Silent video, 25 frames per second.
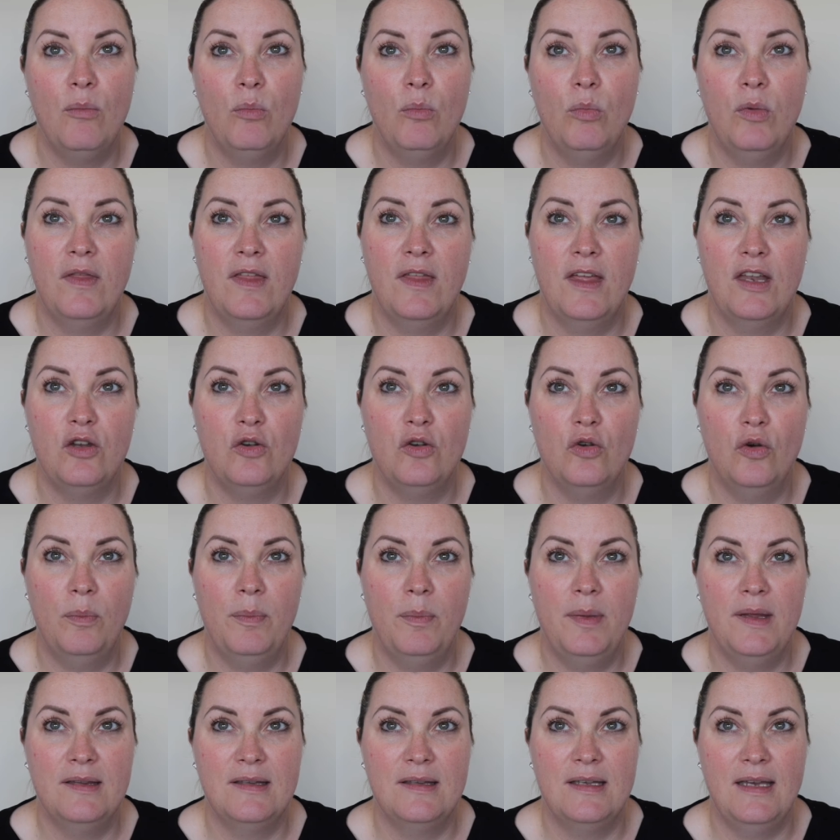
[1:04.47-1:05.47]
within your
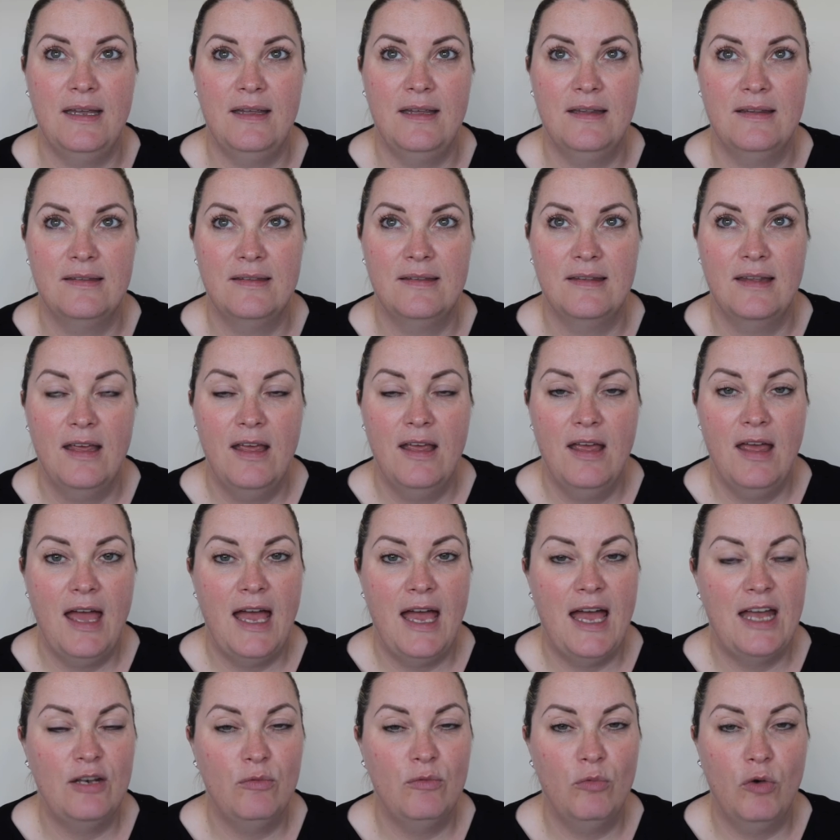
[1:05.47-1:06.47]
business,
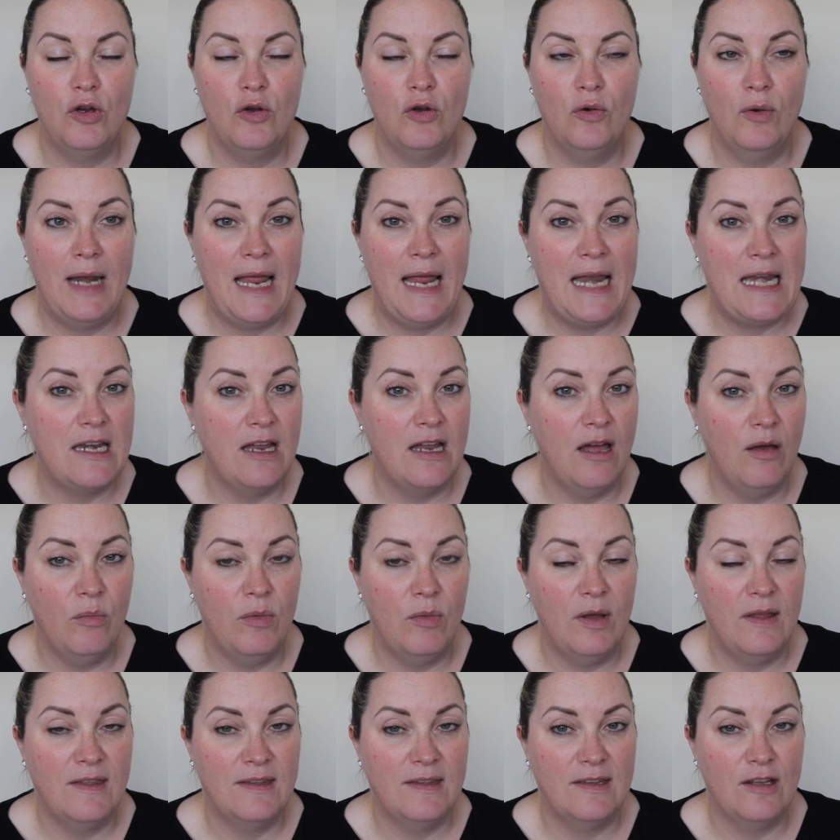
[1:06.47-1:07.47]
and what you'll end up
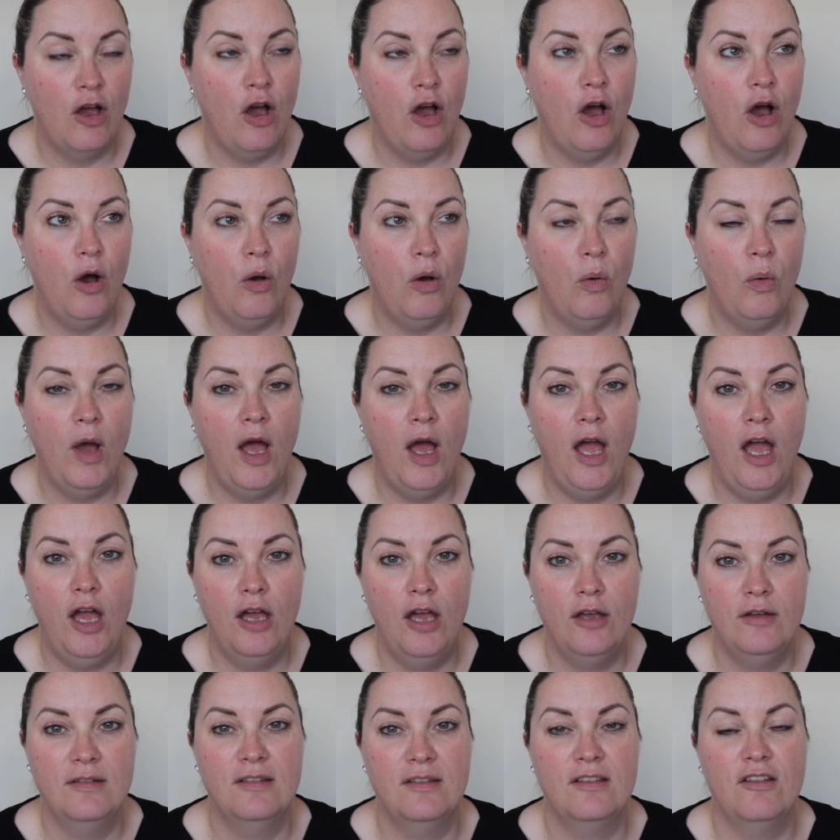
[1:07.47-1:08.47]
with is a whole
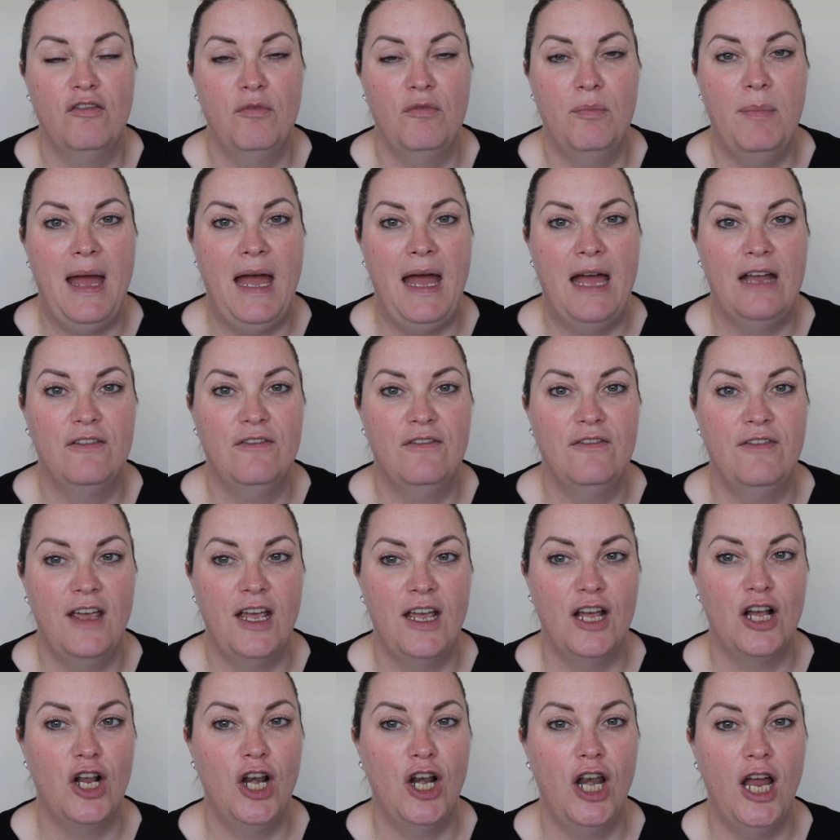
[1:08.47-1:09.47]
host of bad
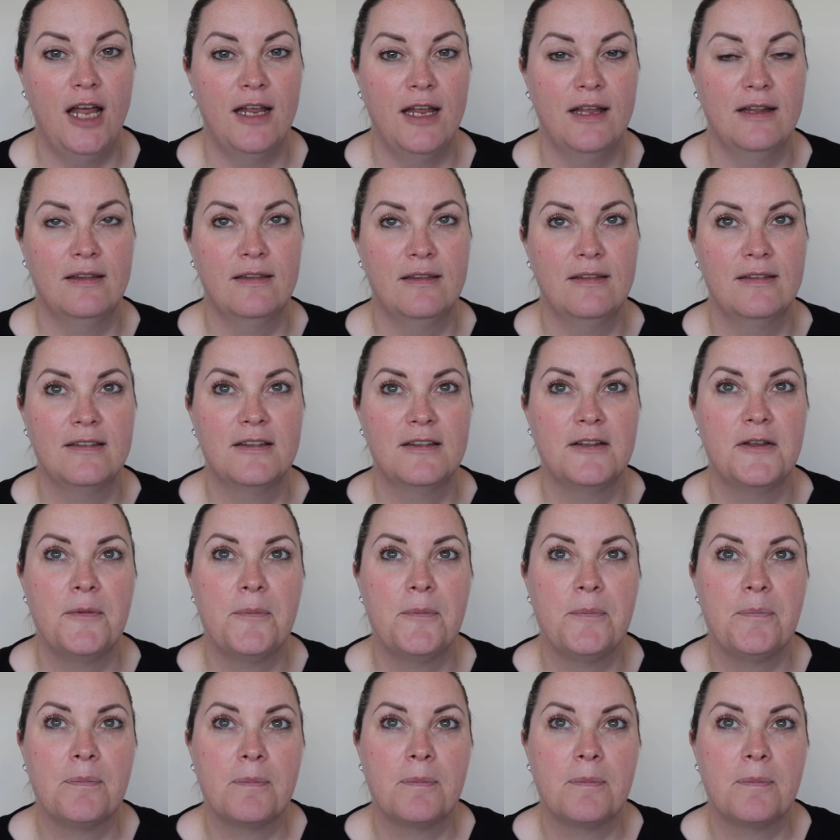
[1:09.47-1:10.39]
fit clients.